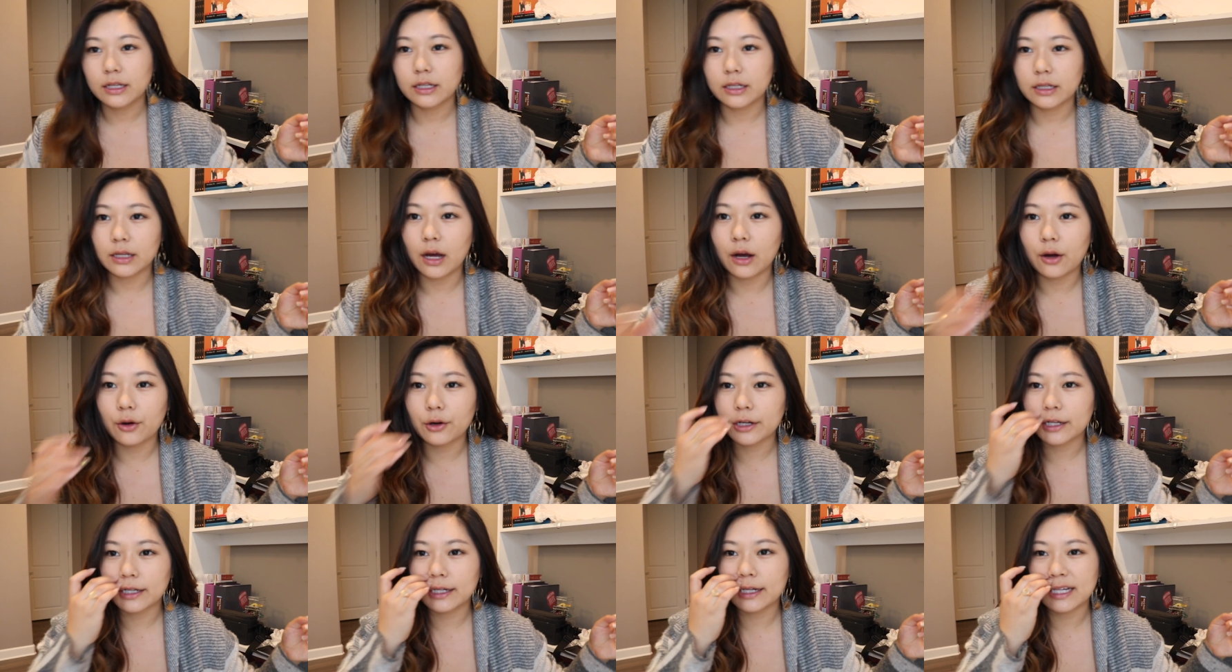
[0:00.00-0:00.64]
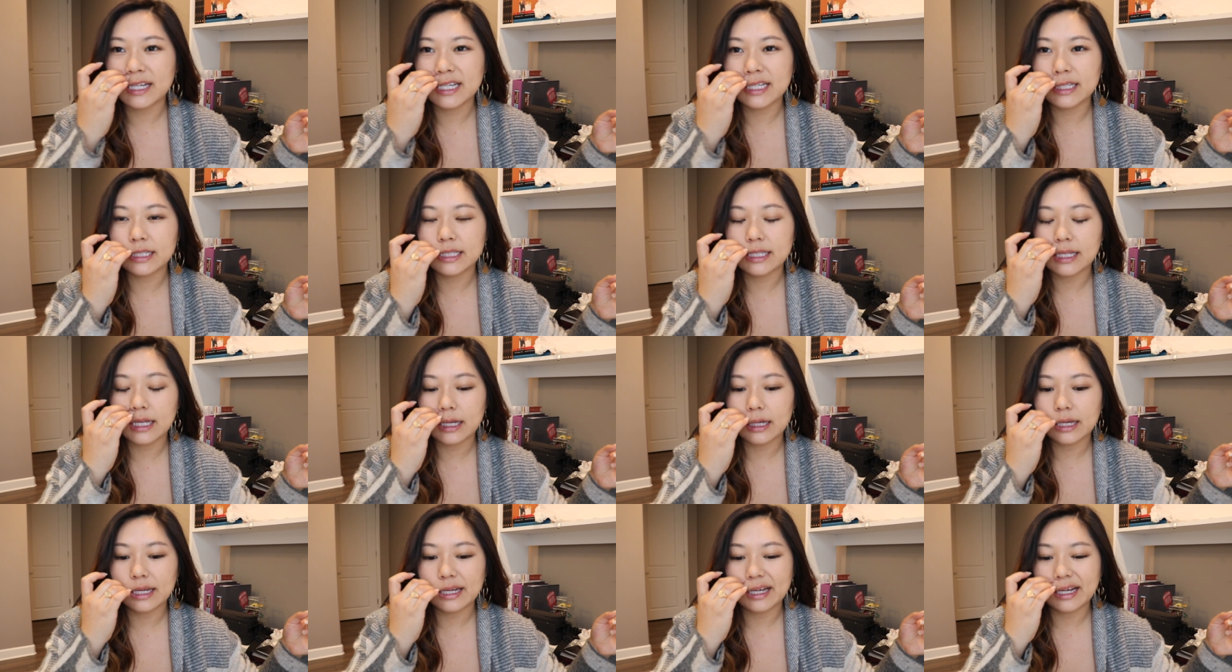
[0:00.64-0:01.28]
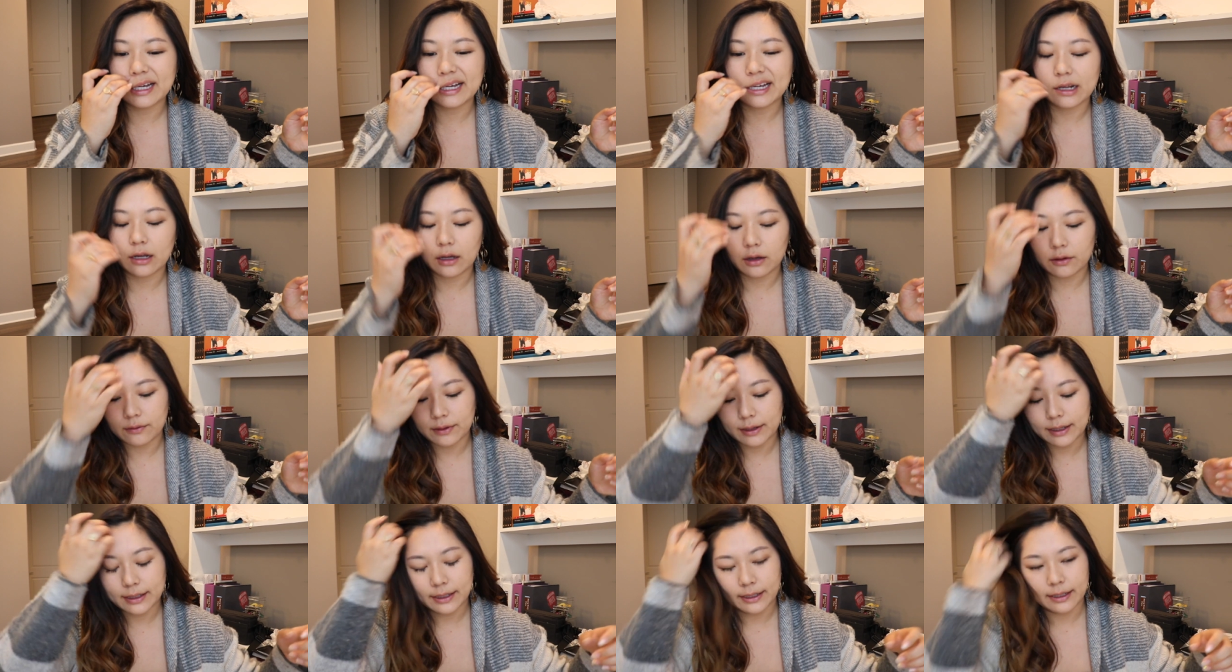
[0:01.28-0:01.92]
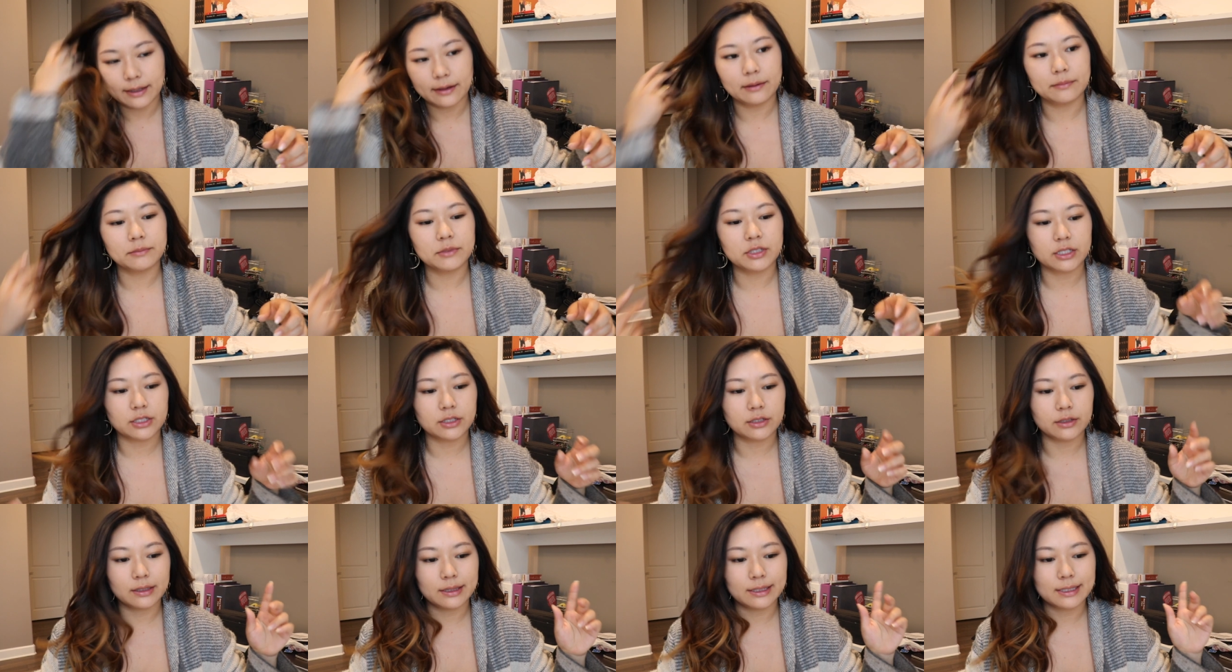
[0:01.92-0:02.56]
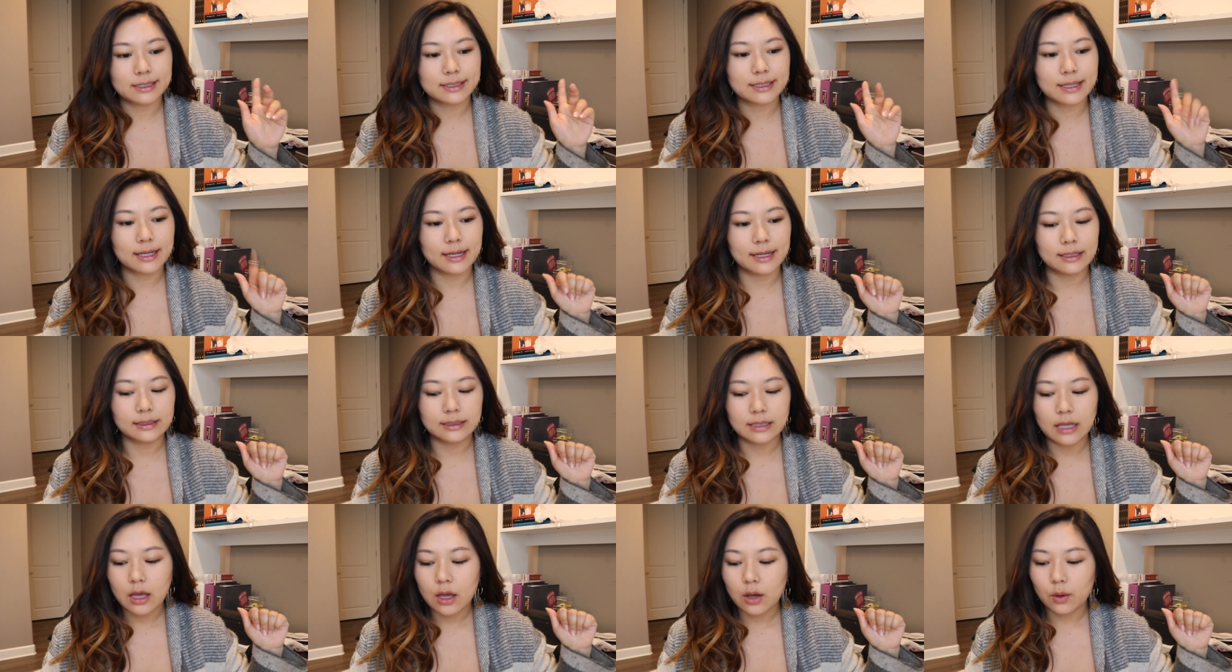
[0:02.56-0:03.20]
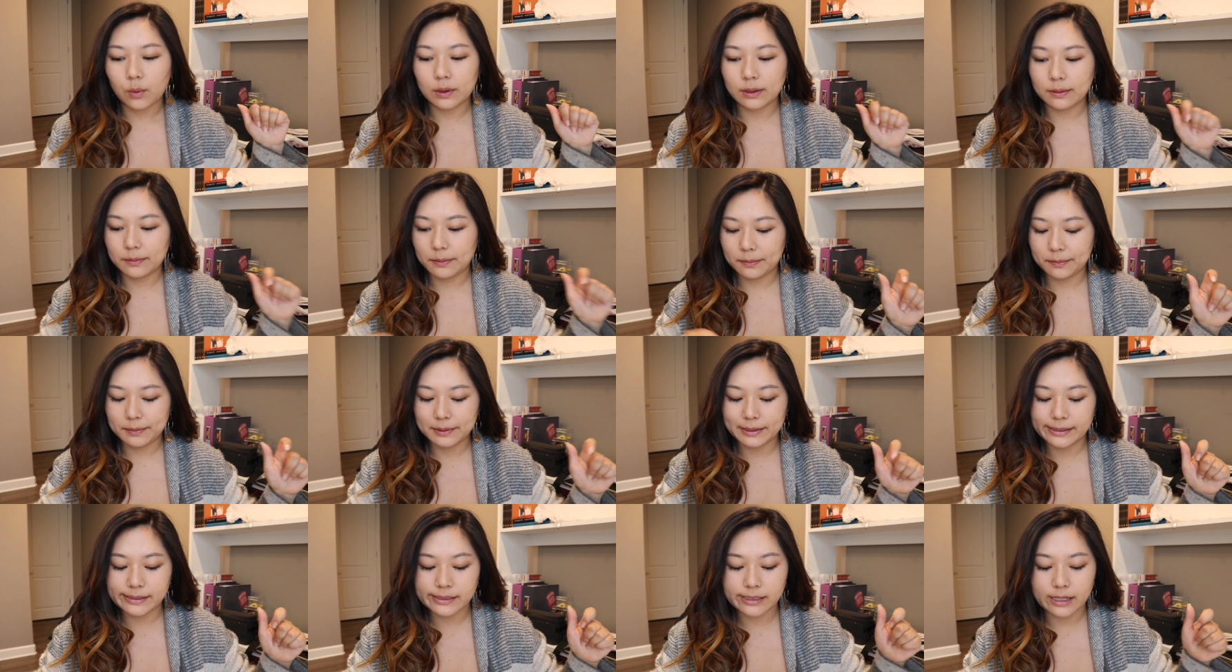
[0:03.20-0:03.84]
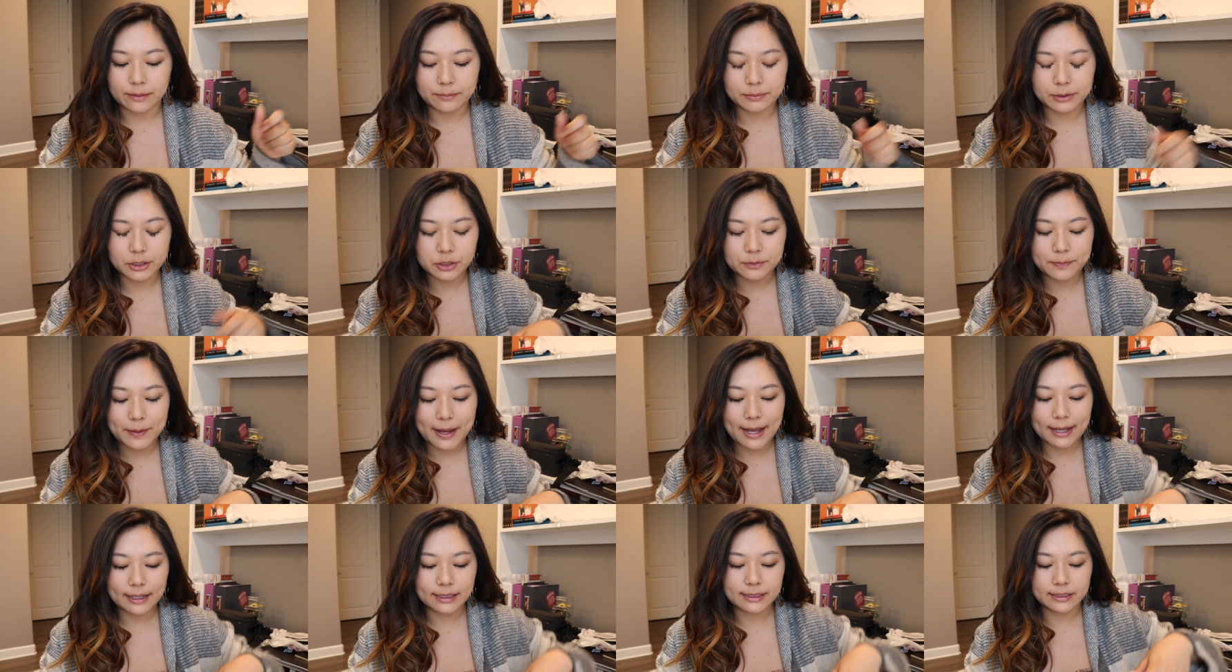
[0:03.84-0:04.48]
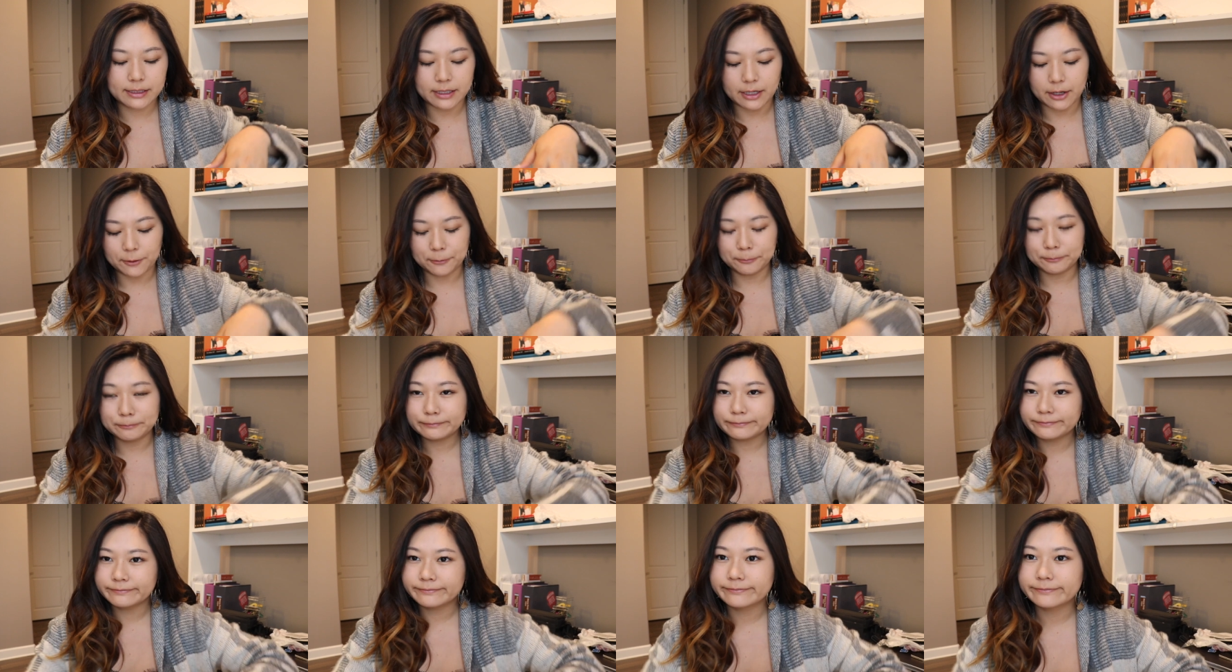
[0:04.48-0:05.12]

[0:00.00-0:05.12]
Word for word: not organized at all right now. I'm just doing this because one of my meetings got pushed back, so